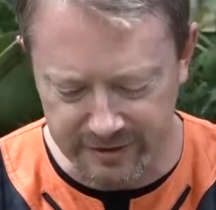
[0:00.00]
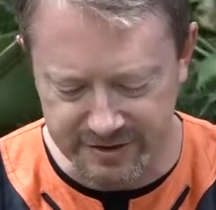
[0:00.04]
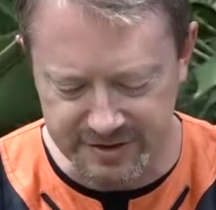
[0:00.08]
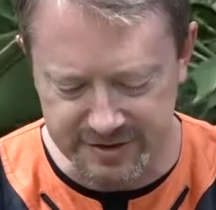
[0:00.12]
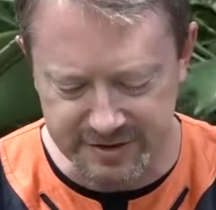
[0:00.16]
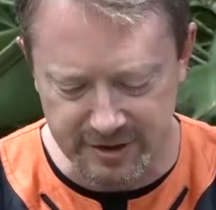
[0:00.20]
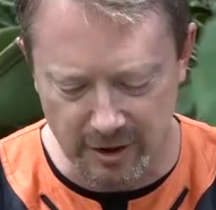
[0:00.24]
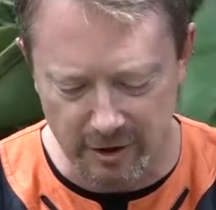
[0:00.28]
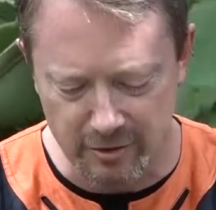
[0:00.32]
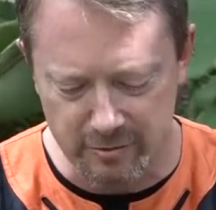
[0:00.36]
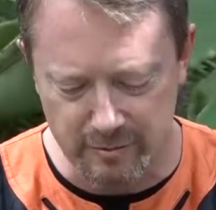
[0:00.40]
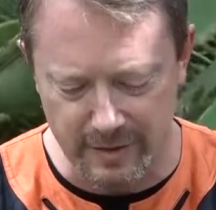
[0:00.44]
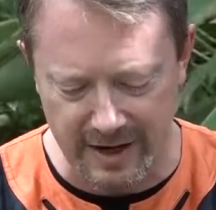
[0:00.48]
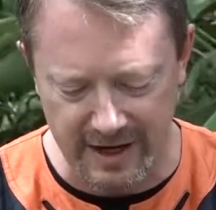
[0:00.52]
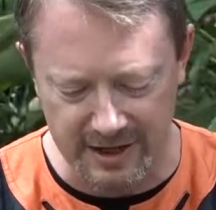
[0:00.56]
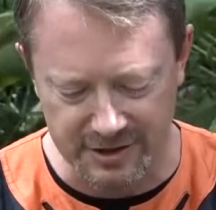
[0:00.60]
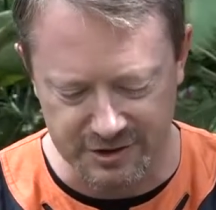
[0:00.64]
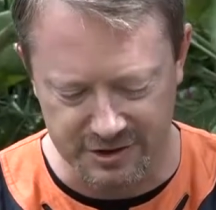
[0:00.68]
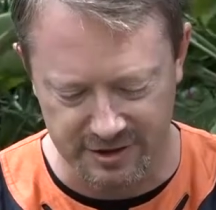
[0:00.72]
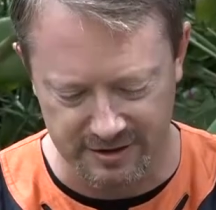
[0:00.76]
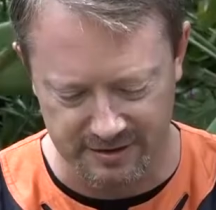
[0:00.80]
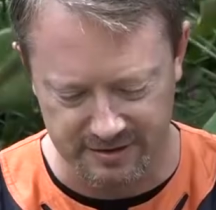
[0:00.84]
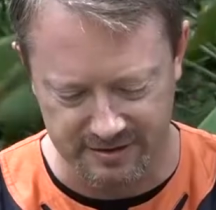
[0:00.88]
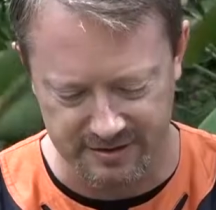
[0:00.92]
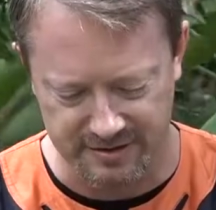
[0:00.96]
stone
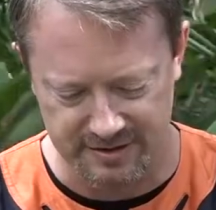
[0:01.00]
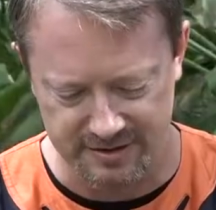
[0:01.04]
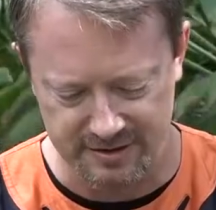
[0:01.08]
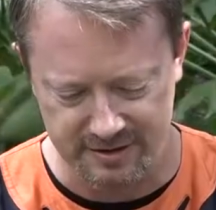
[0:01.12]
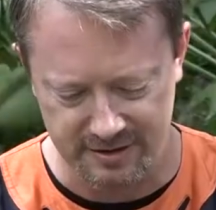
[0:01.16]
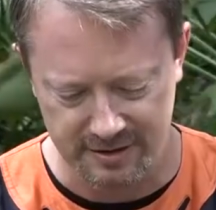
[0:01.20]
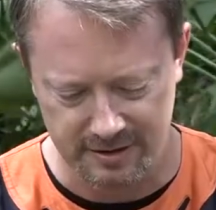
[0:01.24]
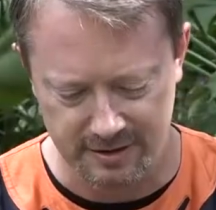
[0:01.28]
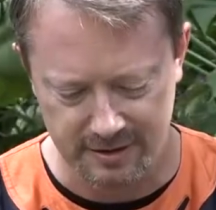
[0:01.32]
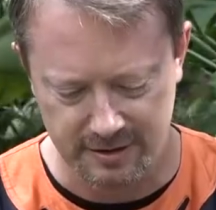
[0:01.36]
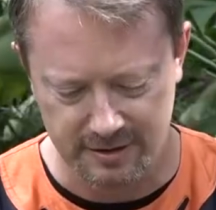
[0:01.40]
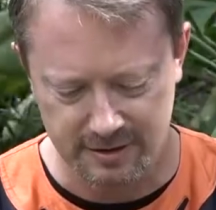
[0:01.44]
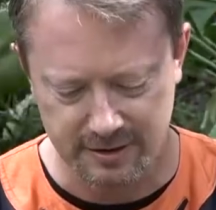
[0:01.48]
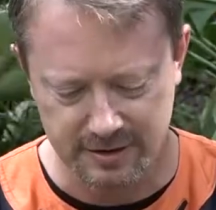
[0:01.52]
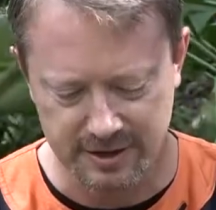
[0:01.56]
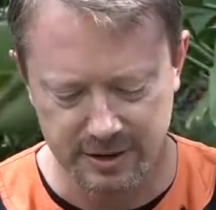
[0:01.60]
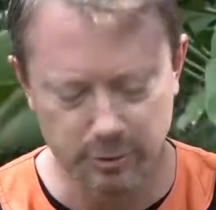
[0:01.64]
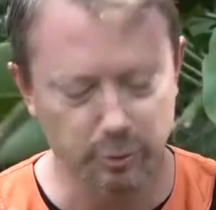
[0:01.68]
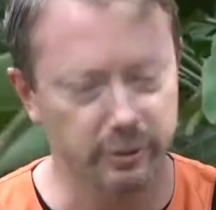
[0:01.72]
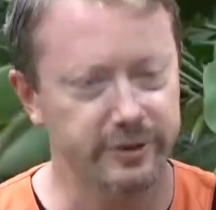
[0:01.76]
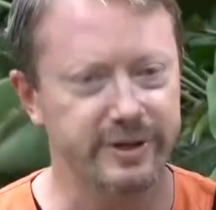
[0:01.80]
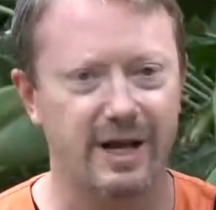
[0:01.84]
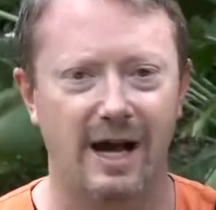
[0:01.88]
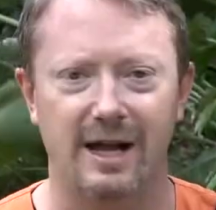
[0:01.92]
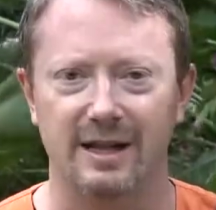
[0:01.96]
mansions, you
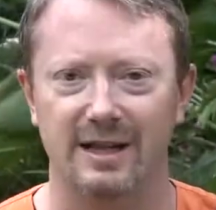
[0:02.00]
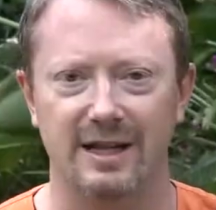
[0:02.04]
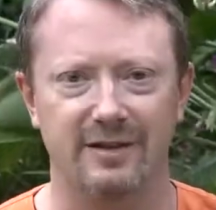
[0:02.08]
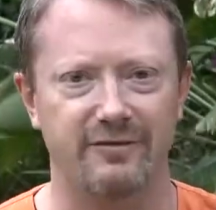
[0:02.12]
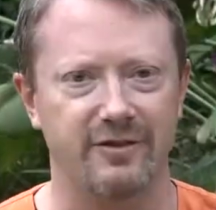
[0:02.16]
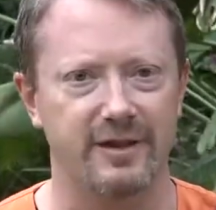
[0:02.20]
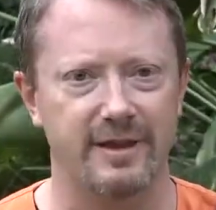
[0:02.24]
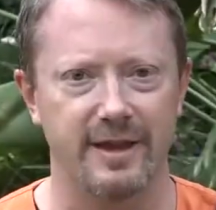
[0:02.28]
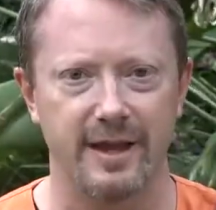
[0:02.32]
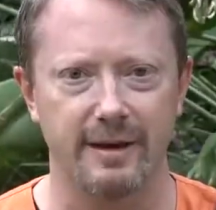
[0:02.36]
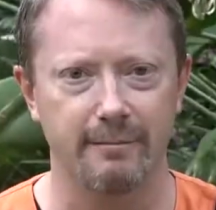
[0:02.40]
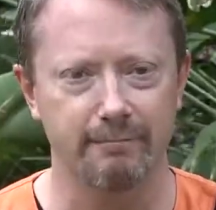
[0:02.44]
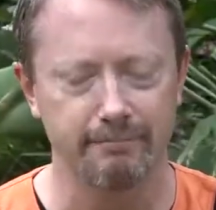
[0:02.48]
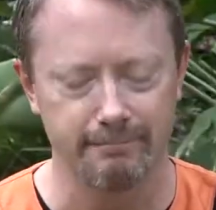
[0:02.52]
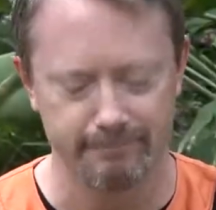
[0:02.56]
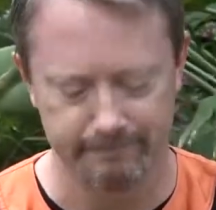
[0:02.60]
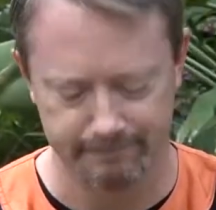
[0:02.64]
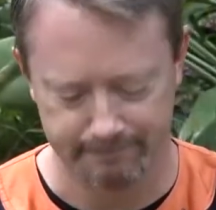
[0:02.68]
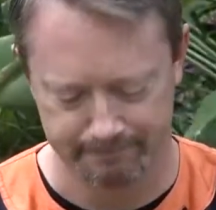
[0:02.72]
will not live in them.